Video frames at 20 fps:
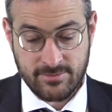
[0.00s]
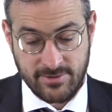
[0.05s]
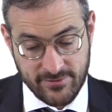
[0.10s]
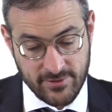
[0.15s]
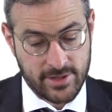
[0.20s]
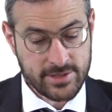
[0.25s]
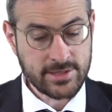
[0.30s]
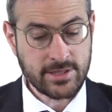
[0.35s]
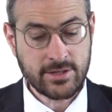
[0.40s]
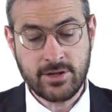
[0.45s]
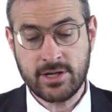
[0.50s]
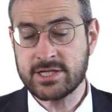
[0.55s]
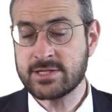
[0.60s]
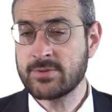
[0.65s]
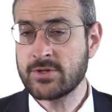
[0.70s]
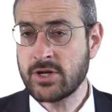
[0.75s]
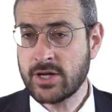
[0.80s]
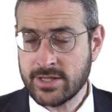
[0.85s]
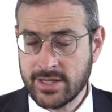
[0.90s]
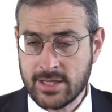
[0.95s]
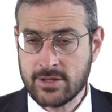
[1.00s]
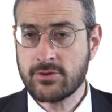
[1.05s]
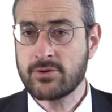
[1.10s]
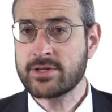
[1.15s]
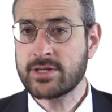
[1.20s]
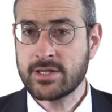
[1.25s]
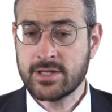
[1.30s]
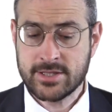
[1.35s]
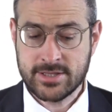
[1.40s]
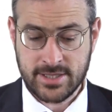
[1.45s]
But I'll go
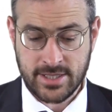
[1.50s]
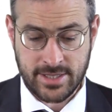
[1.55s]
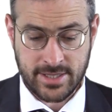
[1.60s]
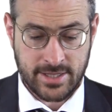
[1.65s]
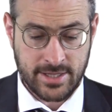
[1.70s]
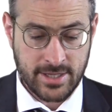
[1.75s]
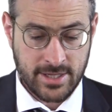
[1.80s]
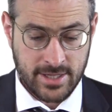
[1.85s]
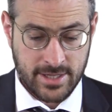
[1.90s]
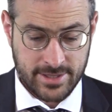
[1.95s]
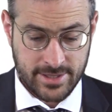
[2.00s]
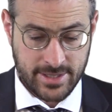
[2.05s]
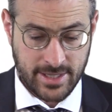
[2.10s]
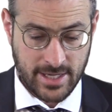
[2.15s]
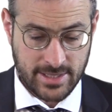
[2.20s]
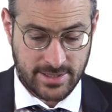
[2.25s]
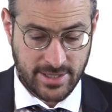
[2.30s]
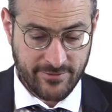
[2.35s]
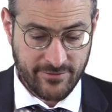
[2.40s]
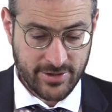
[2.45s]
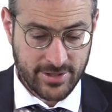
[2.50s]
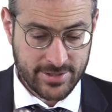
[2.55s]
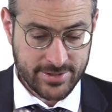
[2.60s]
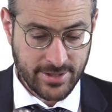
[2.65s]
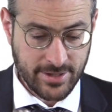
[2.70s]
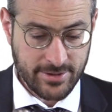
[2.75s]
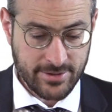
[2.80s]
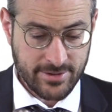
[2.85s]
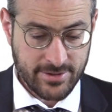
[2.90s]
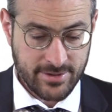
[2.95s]
into the city that has the
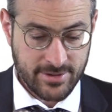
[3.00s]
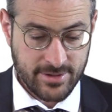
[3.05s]
Abaydah